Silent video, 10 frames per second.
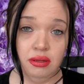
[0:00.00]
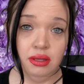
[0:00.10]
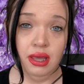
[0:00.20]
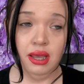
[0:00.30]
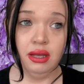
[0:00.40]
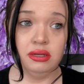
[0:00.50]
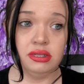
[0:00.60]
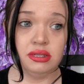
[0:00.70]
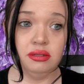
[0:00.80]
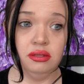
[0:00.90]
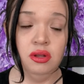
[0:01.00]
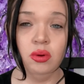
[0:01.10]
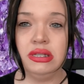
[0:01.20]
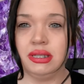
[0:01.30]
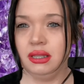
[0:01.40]
and
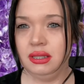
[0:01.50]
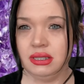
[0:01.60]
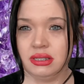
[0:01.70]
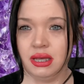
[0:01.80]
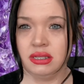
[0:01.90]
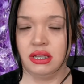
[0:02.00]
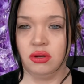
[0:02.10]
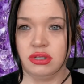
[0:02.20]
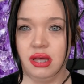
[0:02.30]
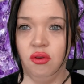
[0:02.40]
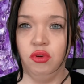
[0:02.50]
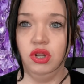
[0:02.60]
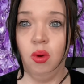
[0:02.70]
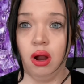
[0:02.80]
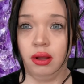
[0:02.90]
noticing these things in yourself when
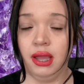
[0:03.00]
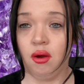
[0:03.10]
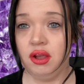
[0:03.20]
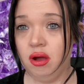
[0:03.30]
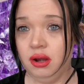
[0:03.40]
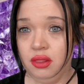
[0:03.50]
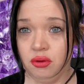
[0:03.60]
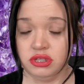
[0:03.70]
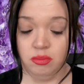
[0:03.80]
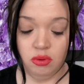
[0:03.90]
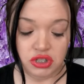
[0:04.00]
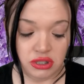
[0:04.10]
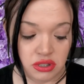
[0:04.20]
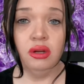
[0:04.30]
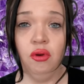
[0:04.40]
you are carrying on others'
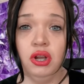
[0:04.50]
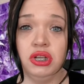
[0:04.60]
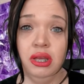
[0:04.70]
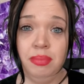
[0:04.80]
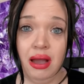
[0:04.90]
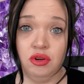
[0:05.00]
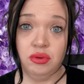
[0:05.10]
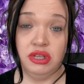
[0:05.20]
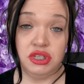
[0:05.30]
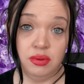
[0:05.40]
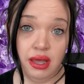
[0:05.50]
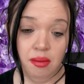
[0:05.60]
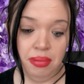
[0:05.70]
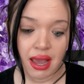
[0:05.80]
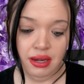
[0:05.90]
emotions. Unfortunately, boundaries do get a
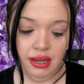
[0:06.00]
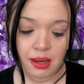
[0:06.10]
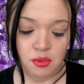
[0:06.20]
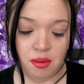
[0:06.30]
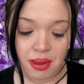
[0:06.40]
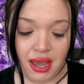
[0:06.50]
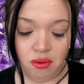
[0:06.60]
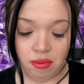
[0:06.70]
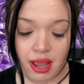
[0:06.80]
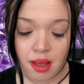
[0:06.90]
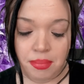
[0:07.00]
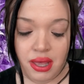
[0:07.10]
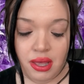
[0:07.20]
bad name or a bad rep.